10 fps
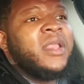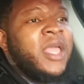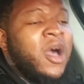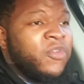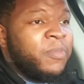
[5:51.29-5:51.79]

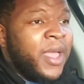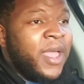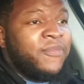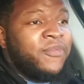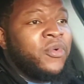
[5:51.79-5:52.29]
They
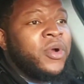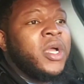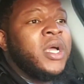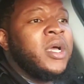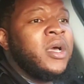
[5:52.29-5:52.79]
overpaid
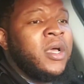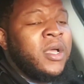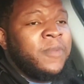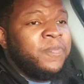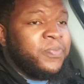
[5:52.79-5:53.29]
for
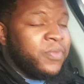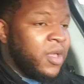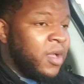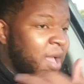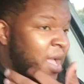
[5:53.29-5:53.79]

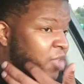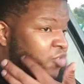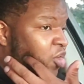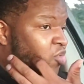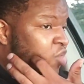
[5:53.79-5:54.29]

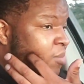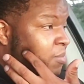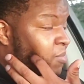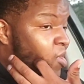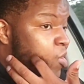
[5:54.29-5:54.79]
Andre Drummond.